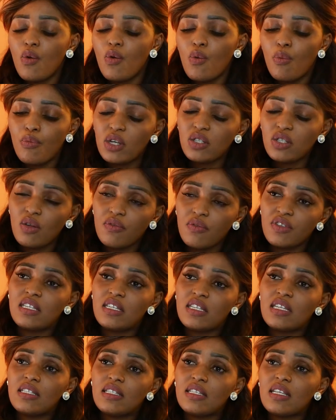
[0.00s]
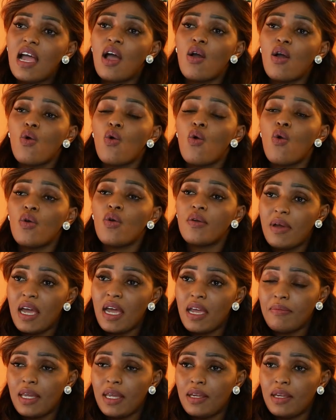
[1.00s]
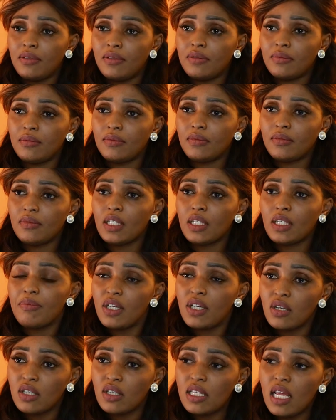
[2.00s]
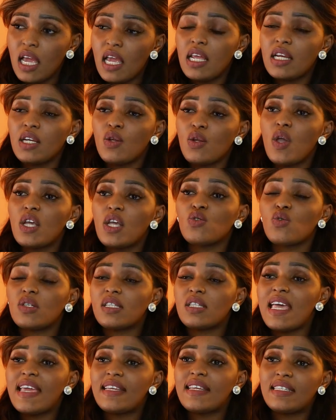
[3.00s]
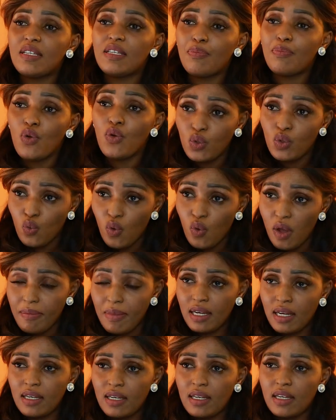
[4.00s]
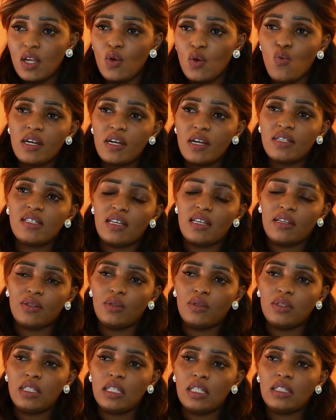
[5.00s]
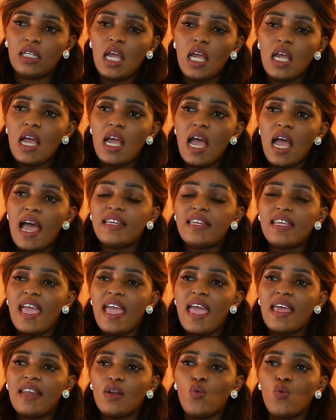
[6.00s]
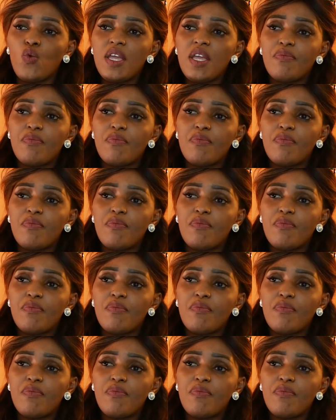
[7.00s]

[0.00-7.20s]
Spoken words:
most of the things are owned by men. Because the way society put women in one circle, that at the end we